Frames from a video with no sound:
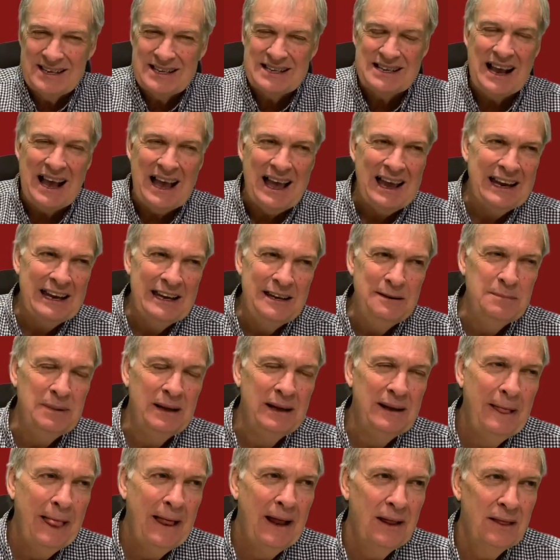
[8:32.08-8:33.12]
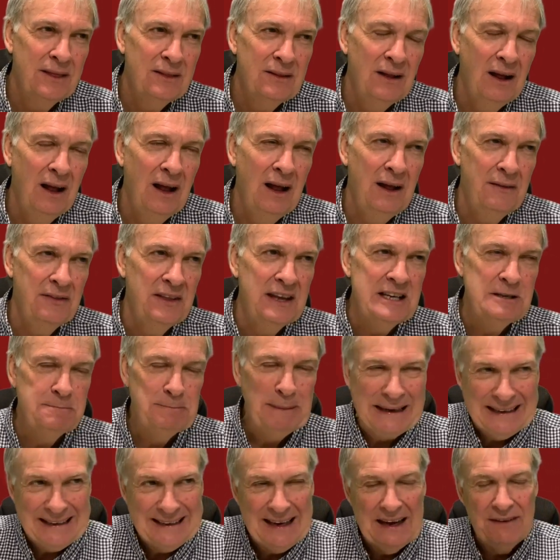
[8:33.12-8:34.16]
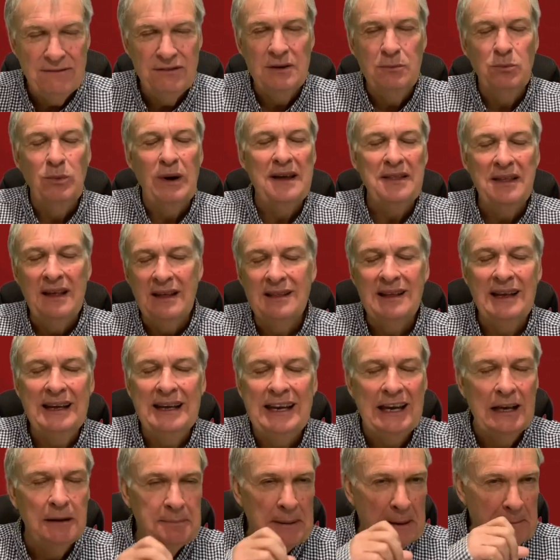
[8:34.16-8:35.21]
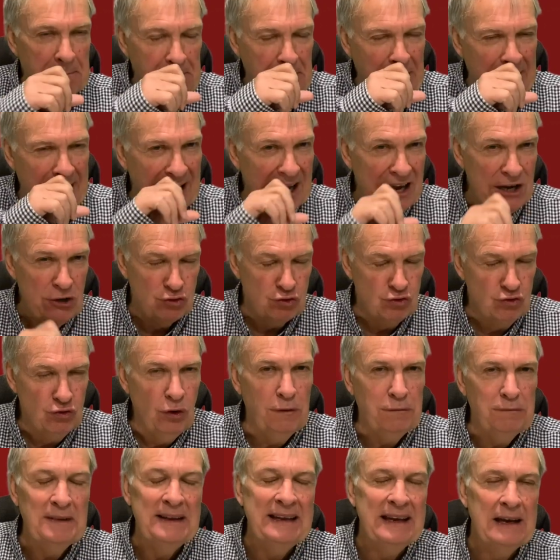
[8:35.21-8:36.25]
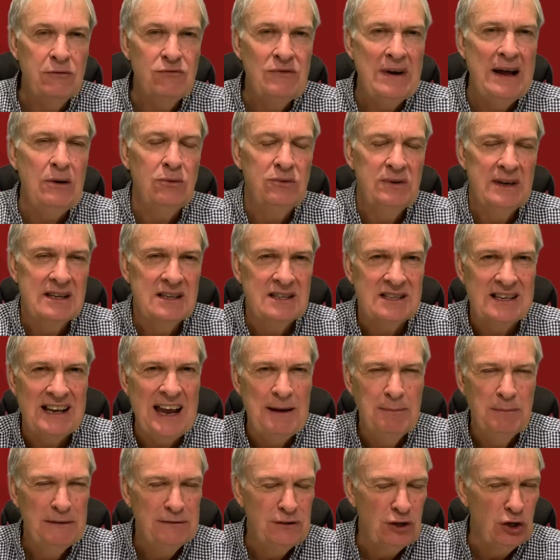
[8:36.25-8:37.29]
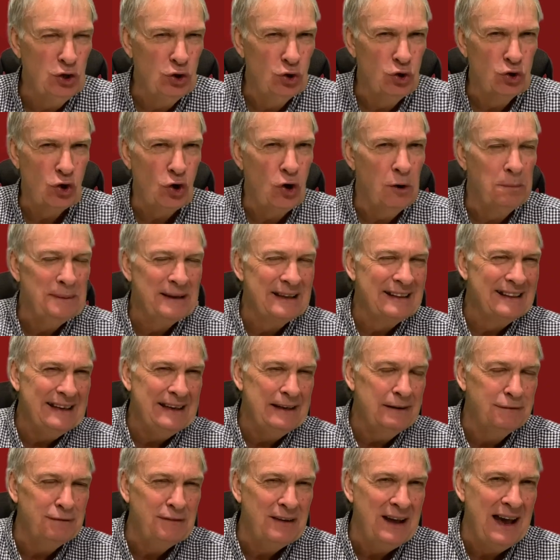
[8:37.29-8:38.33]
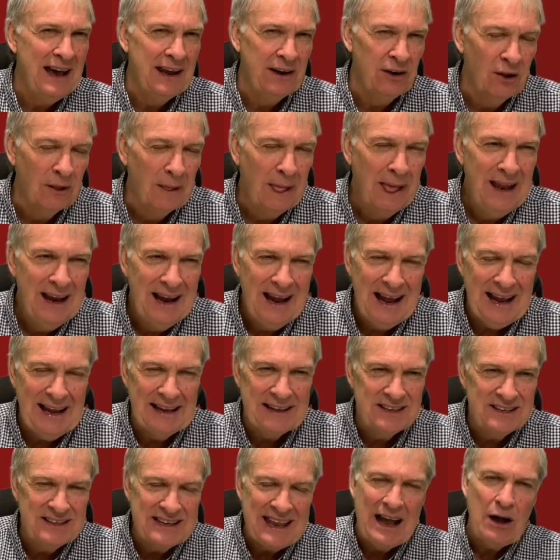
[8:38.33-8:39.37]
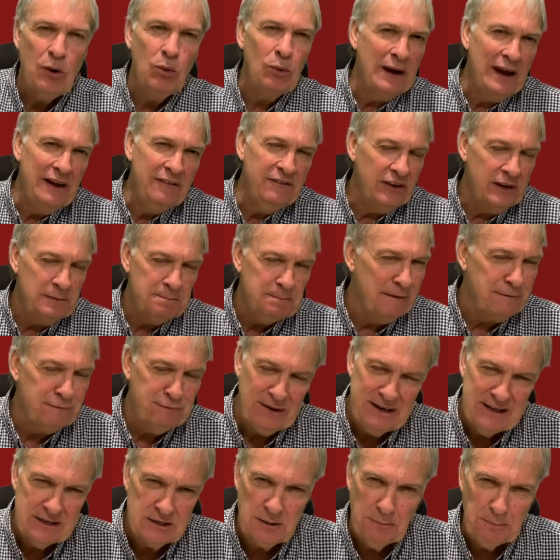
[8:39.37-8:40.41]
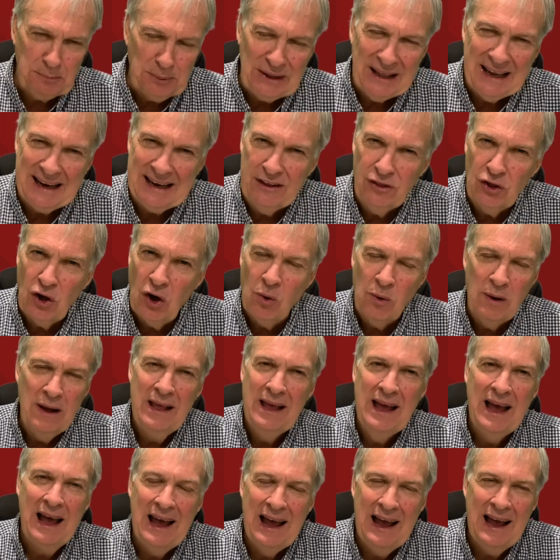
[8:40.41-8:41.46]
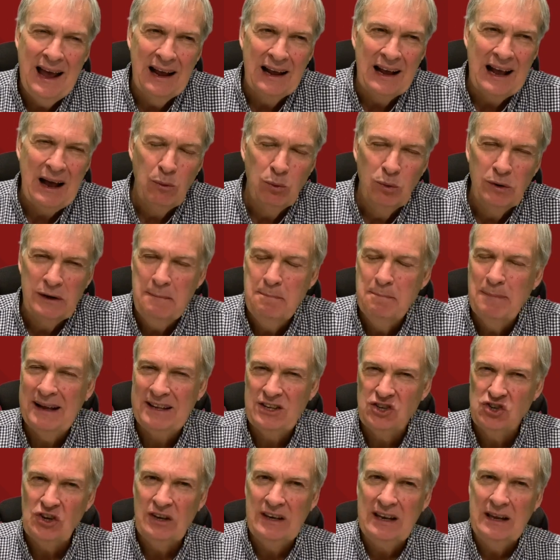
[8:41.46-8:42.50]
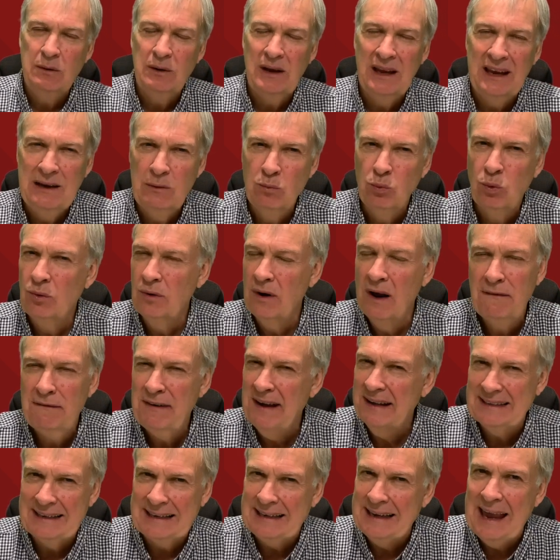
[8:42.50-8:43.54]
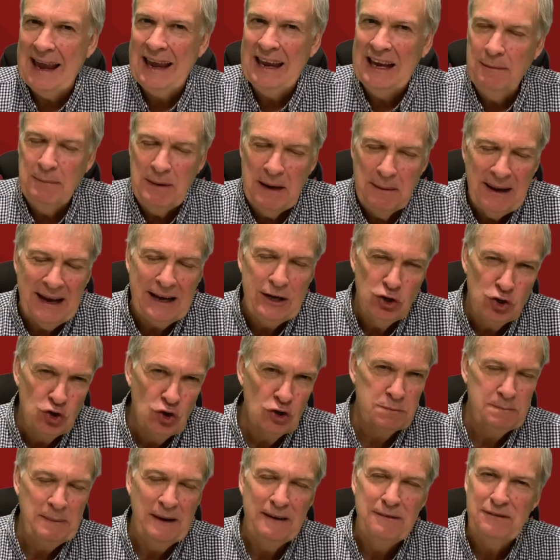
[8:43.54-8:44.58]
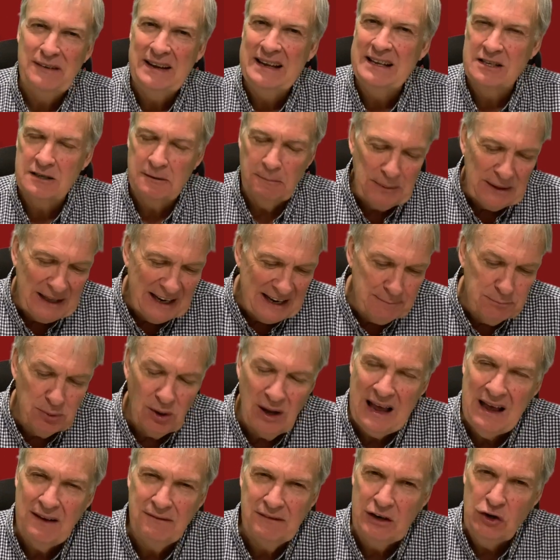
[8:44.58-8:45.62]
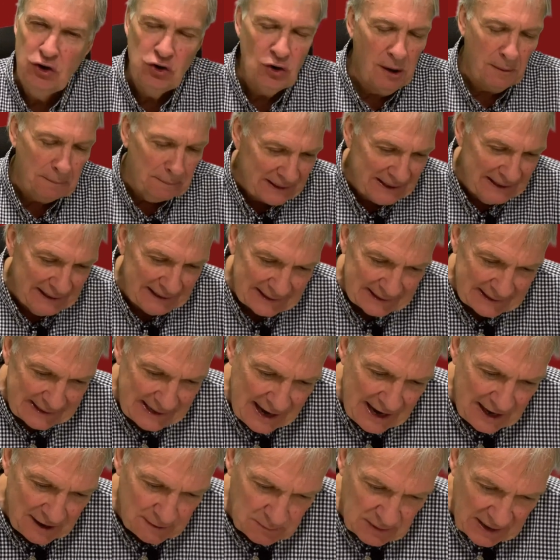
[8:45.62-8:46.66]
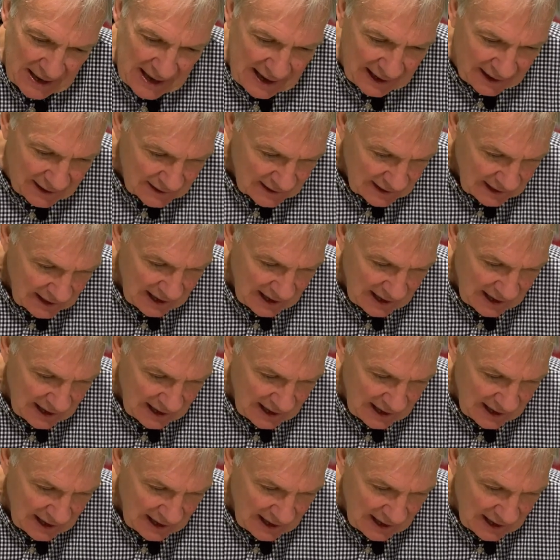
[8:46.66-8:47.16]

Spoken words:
time that he's been given, where they think he'll be back, is roughly around the time of the Europa League final. I doubt if he'd be fit to play, though. I would imagine he won't have had a game. He might just be fit to play, but having not played a game yet.